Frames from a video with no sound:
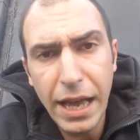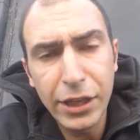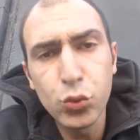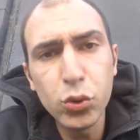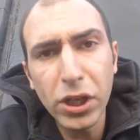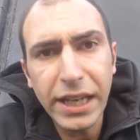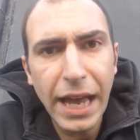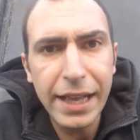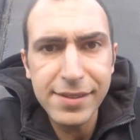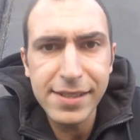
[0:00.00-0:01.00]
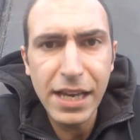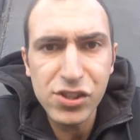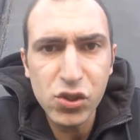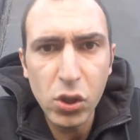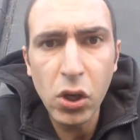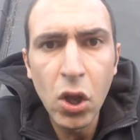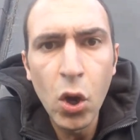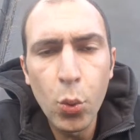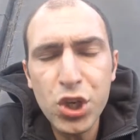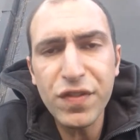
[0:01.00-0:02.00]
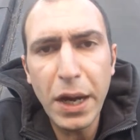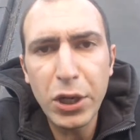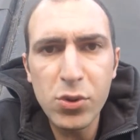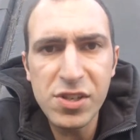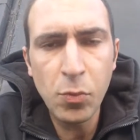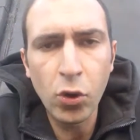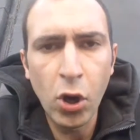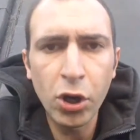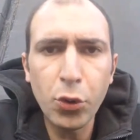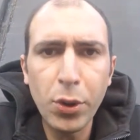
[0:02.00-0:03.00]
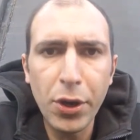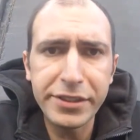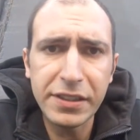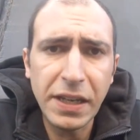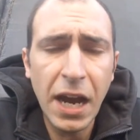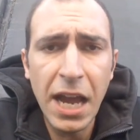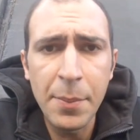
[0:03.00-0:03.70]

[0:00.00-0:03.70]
look and see as to which fighter is more hungrier at the time,